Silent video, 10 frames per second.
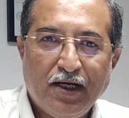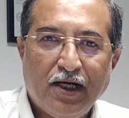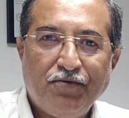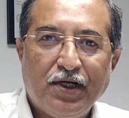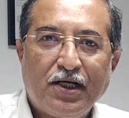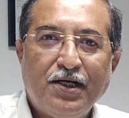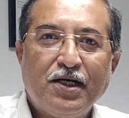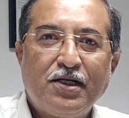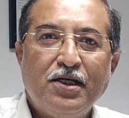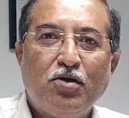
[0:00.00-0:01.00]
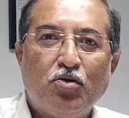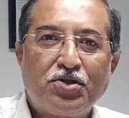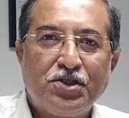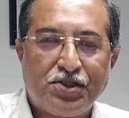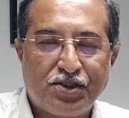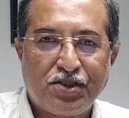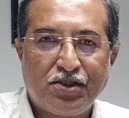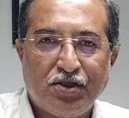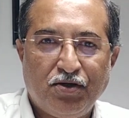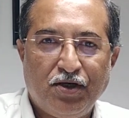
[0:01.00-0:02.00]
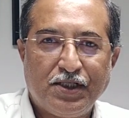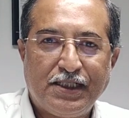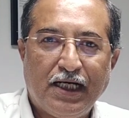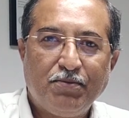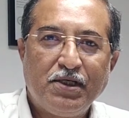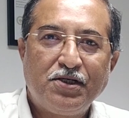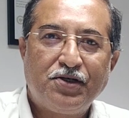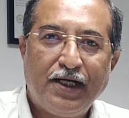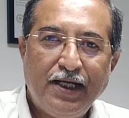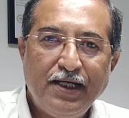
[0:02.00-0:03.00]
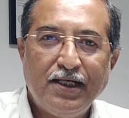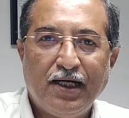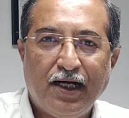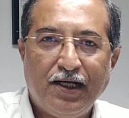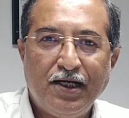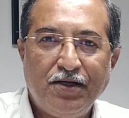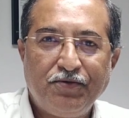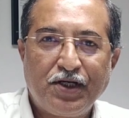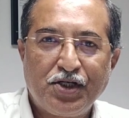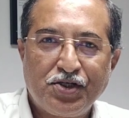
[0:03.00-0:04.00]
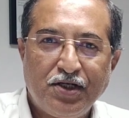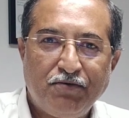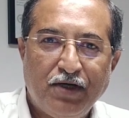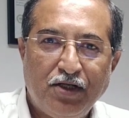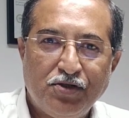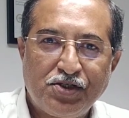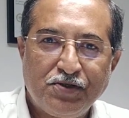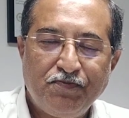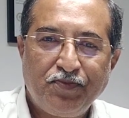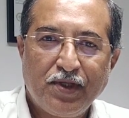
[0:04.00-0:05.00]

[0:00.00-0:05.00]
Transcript: and we are conducting courses on diamond grading, identification and valuation,